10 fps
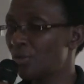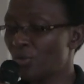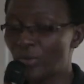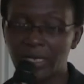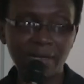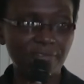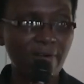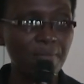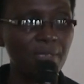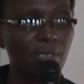The Quaker
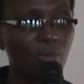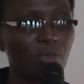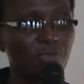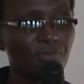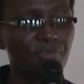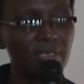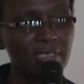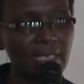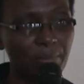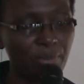family was very
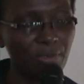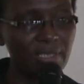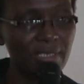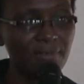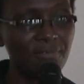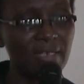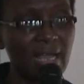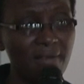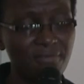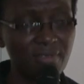supportive,
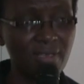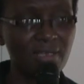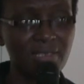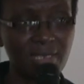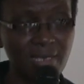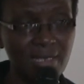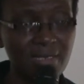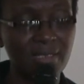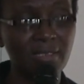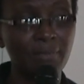loving, and
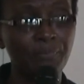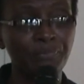caring.